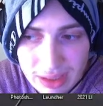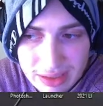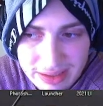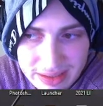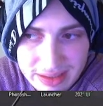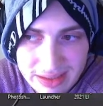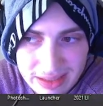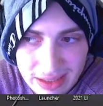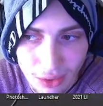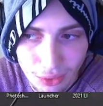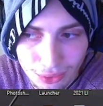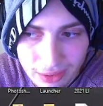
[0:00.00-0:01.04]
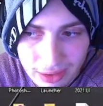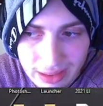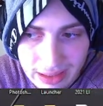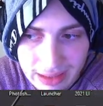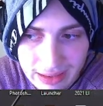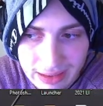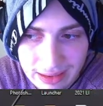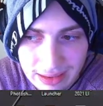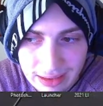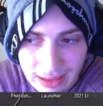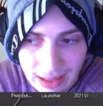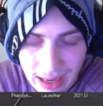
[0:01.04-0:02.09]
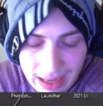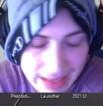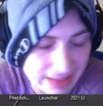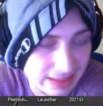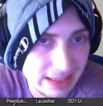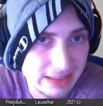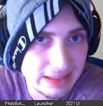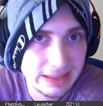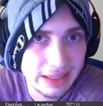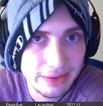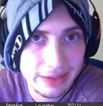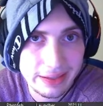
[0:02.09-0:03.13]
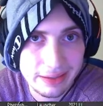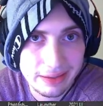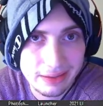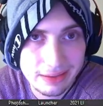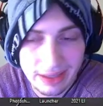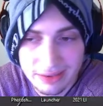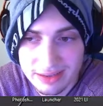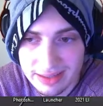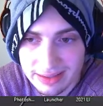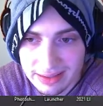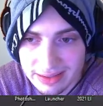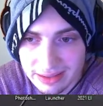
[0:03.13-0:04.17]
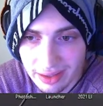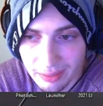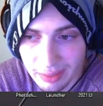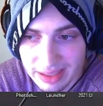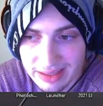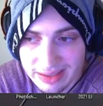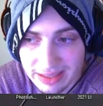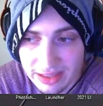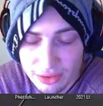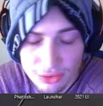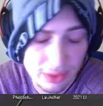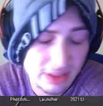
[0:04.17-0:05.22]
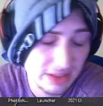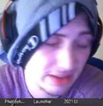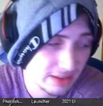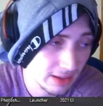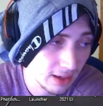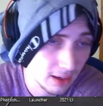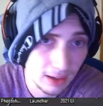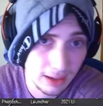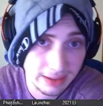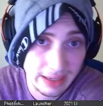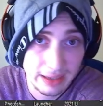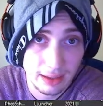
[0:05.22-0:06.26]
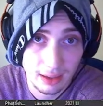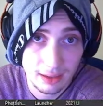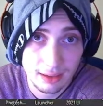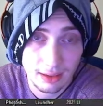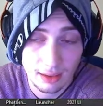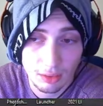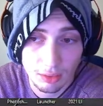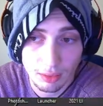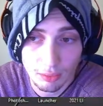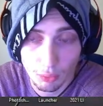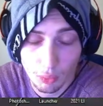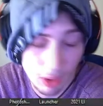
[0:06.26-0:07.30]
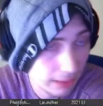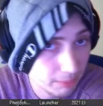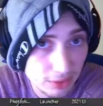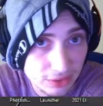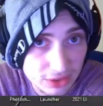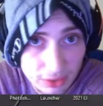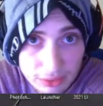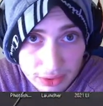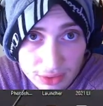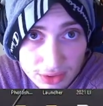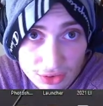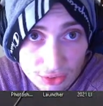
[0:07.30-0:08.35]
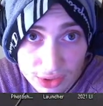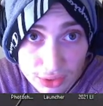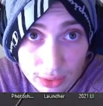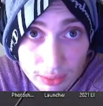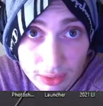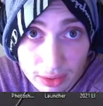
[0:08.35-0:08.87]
This is the only, I, it's a necessary downside to this gun, but it is a huge one. This is, a, uh, again, why pros don't use the Street Sweeper.